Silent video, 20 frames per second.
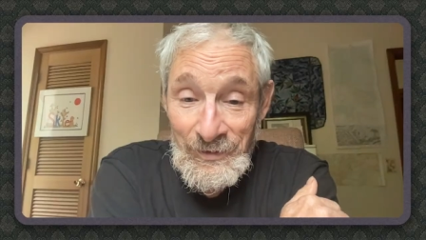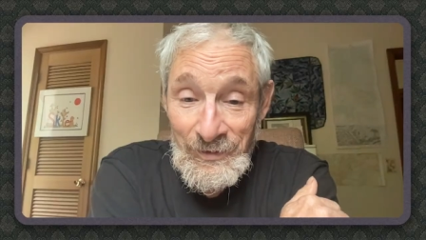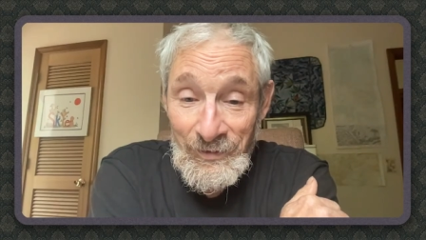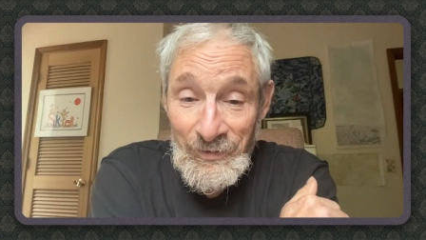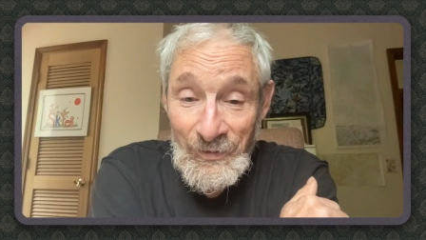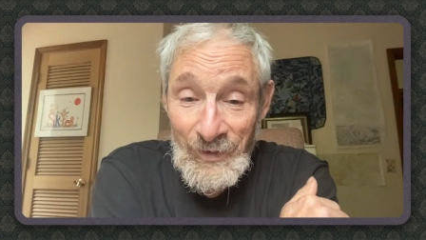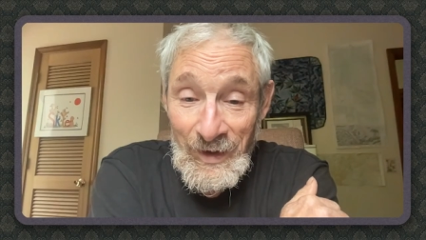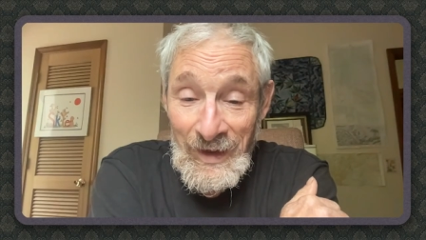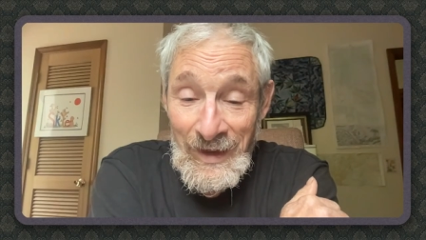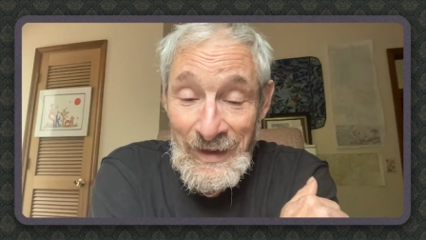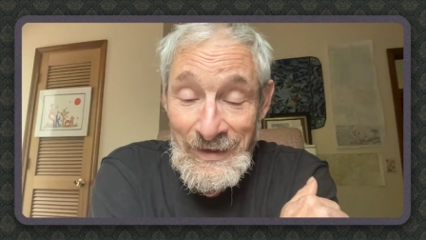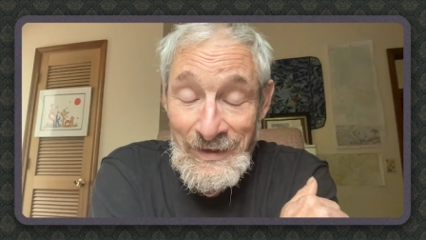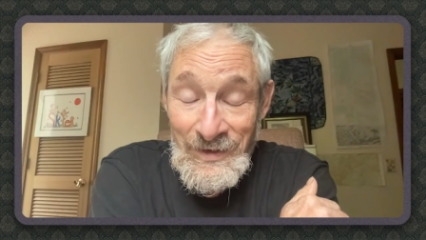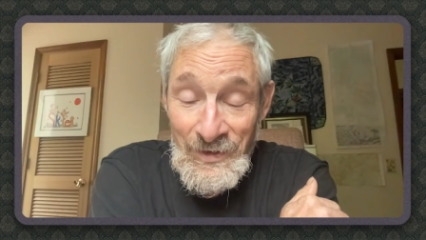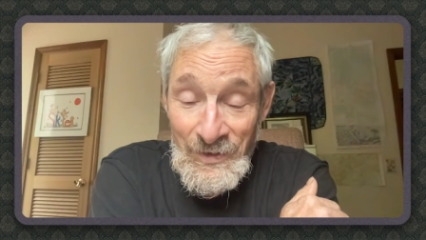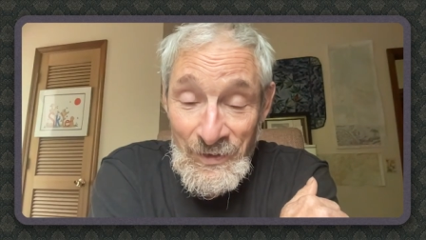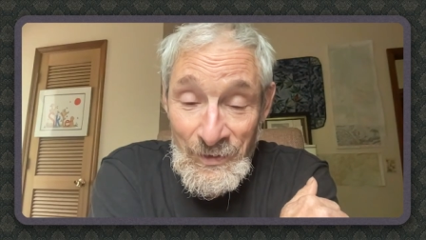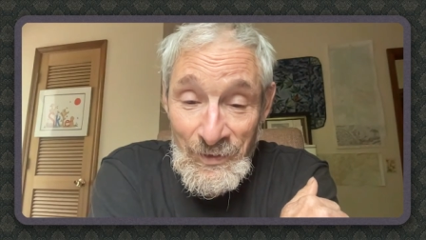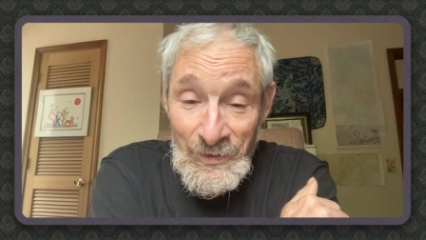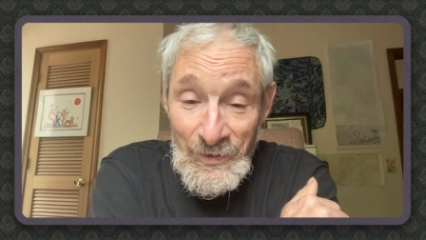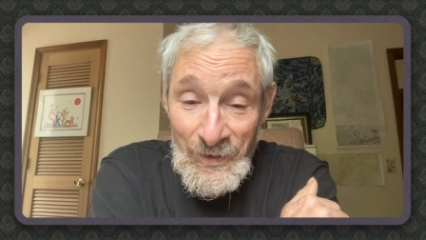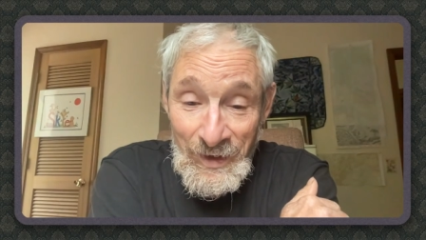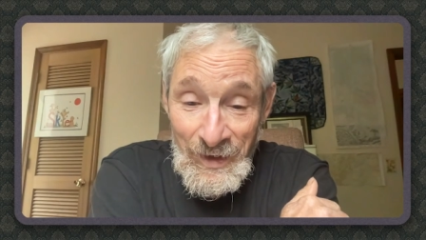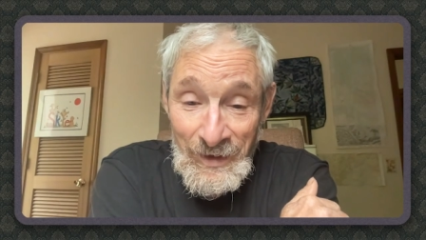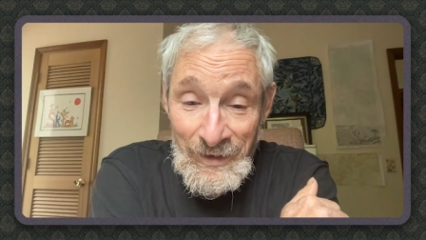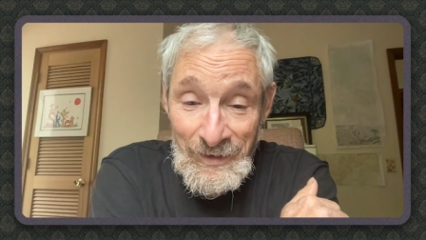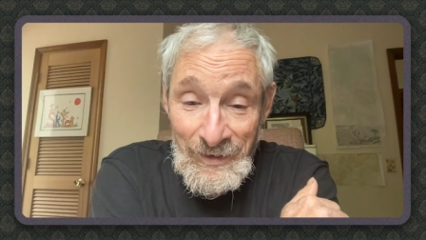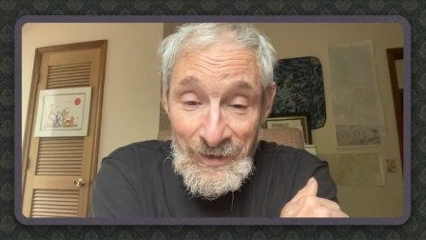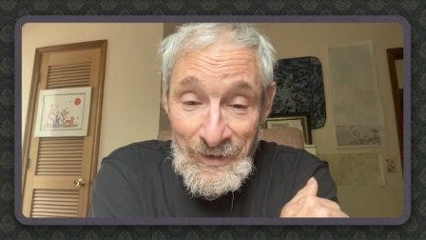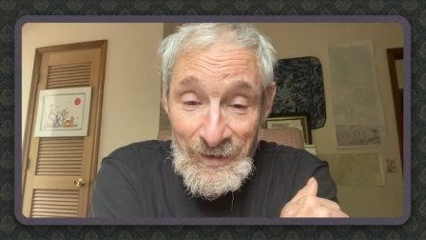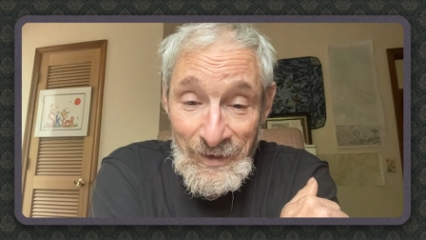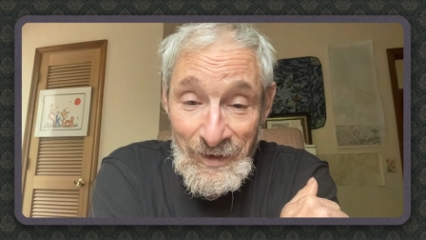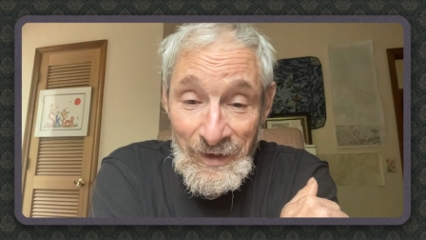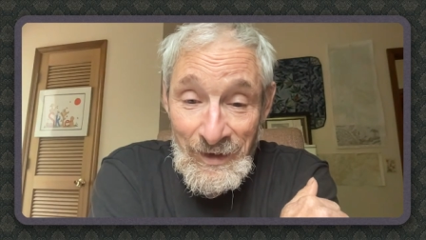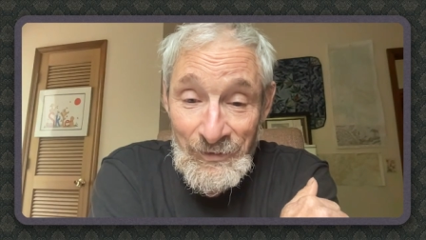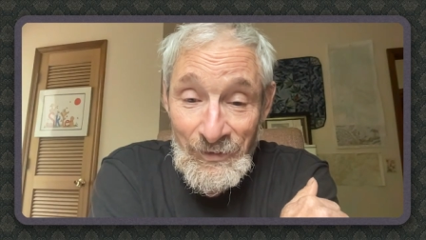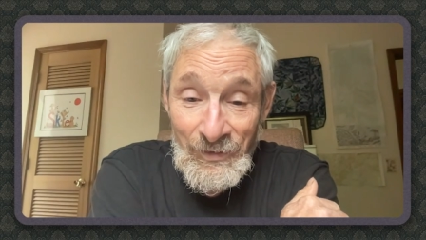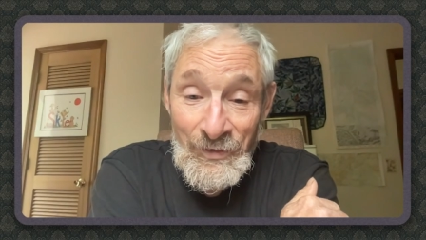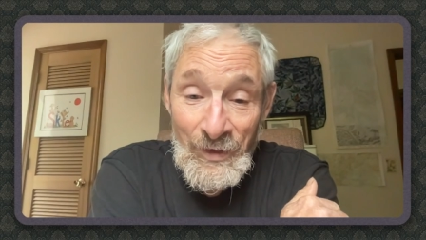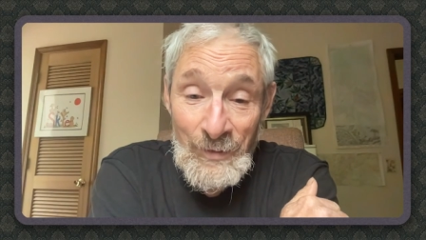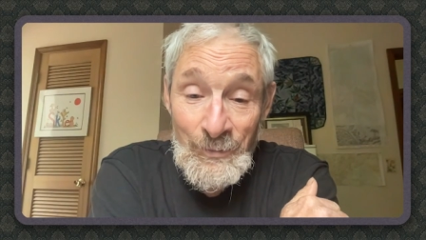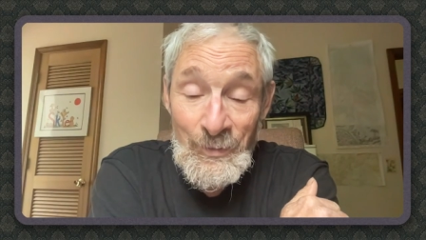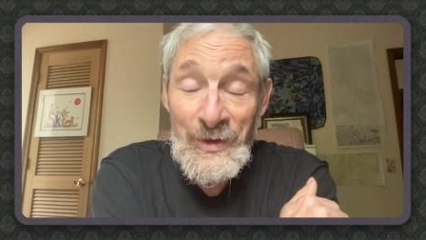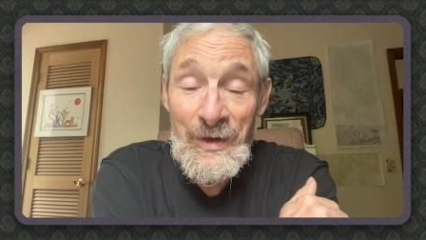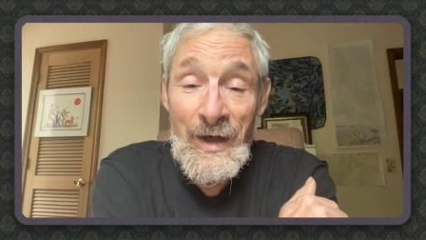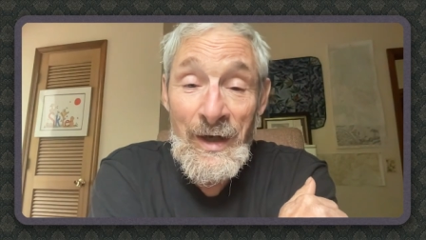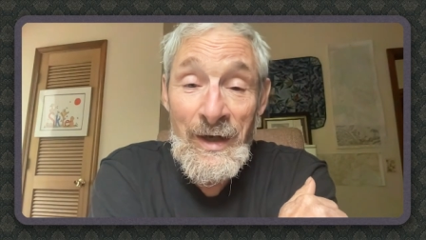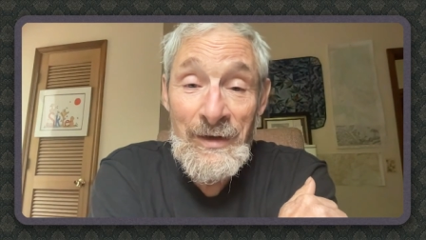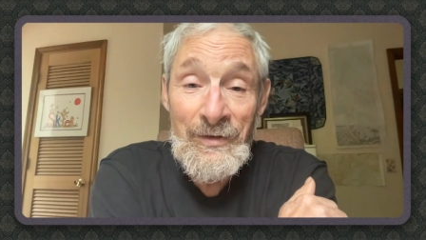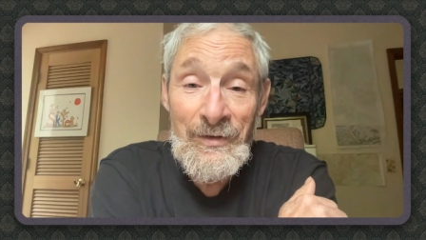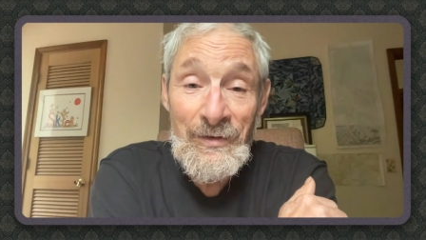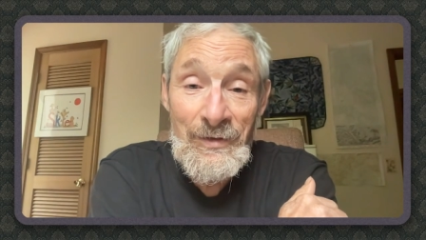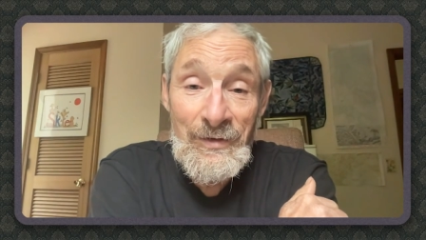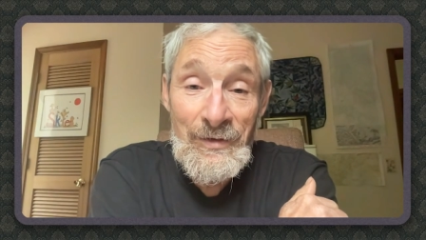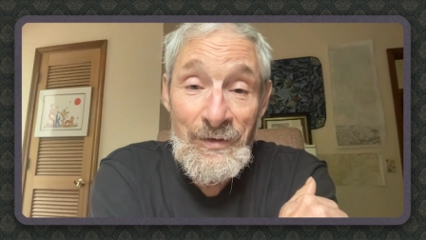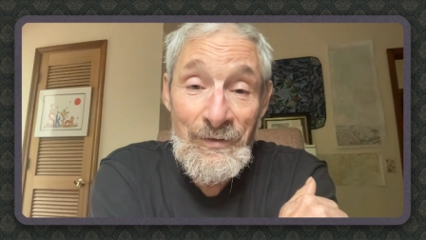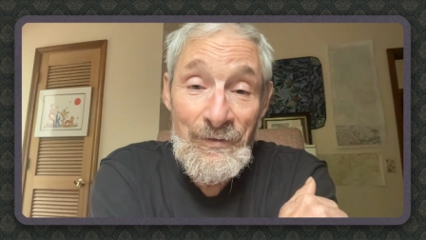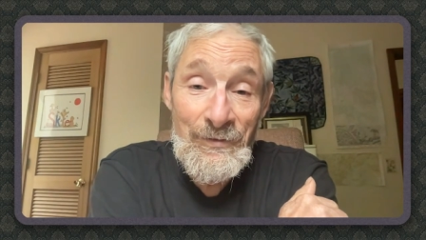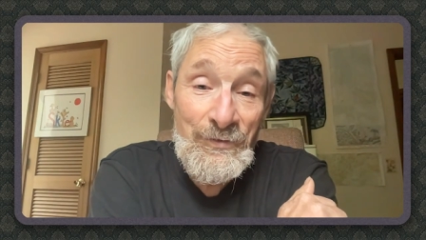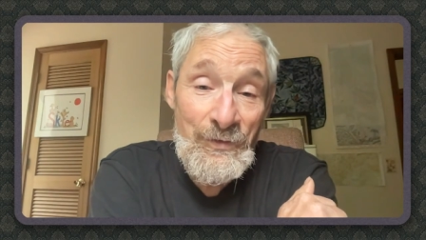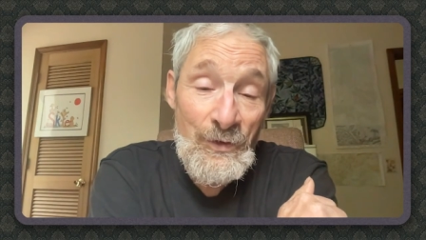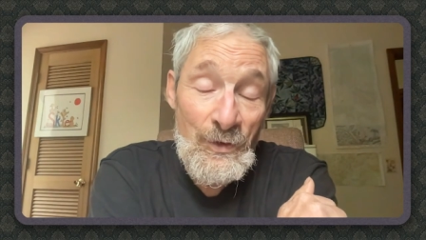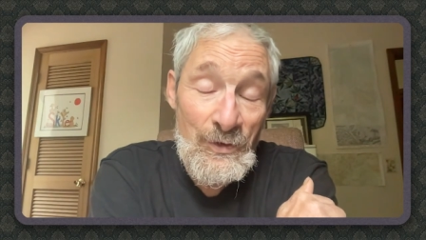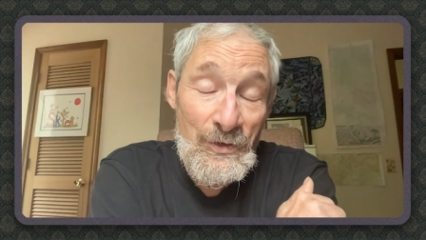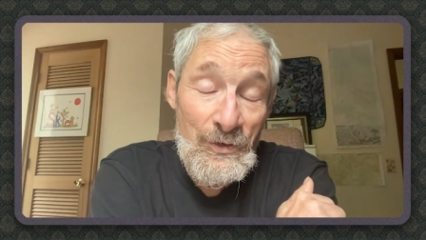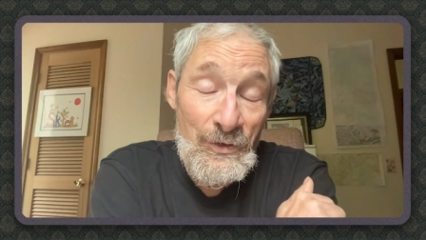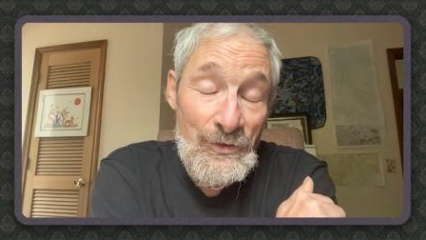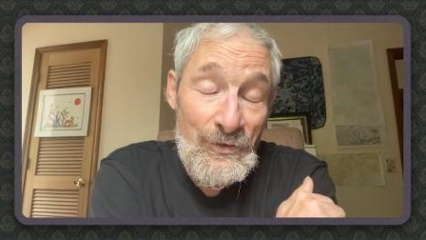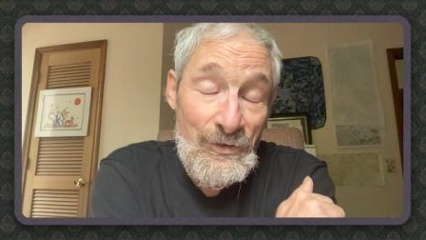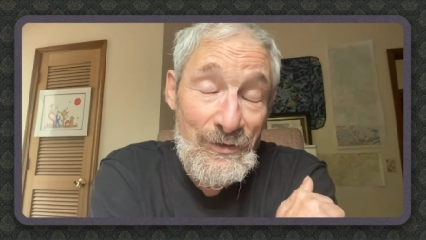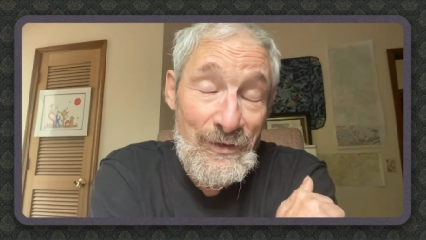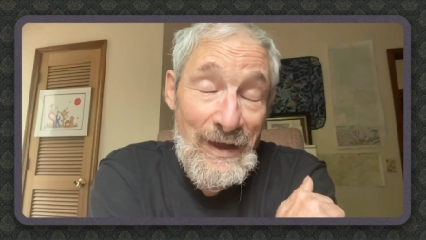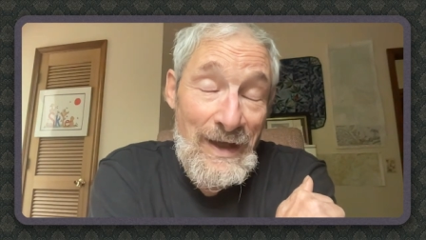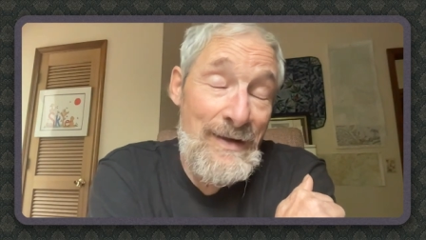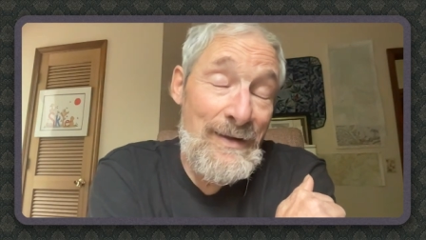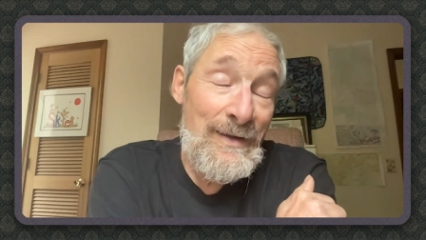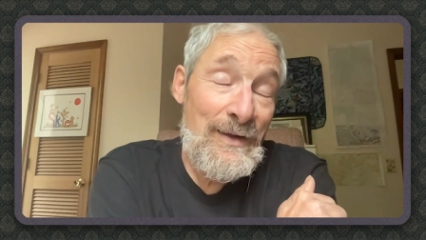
So I knew then I'd stumbled on photos,